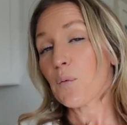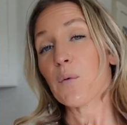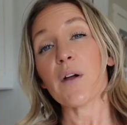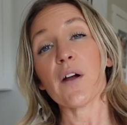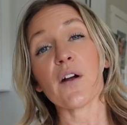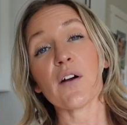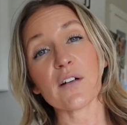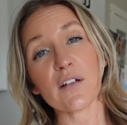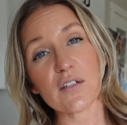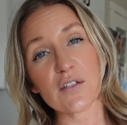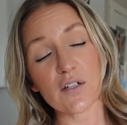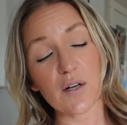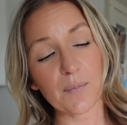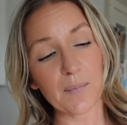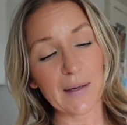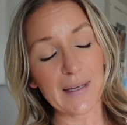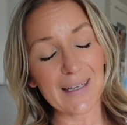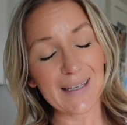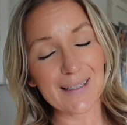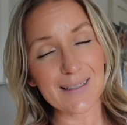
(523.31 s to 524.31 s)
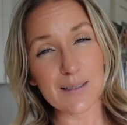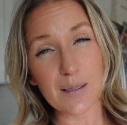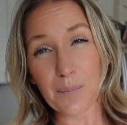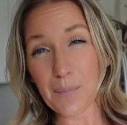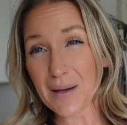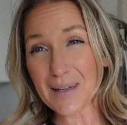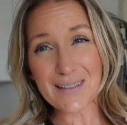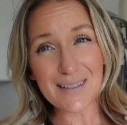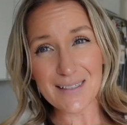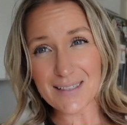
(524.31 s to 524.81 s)
We are gonna start making
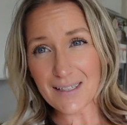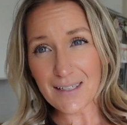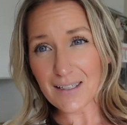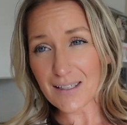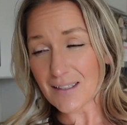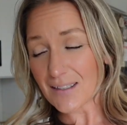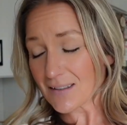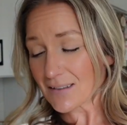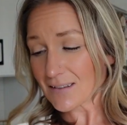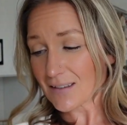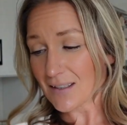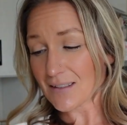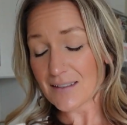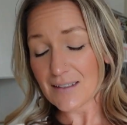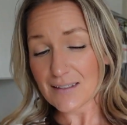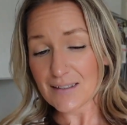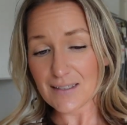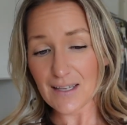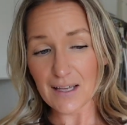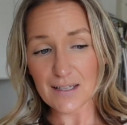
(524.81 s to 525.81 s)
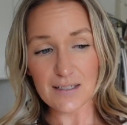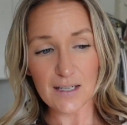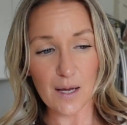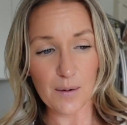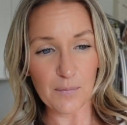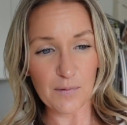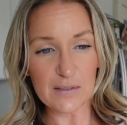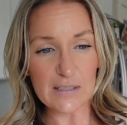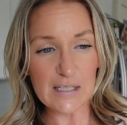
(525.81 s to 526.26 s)
some dinner because it's that time of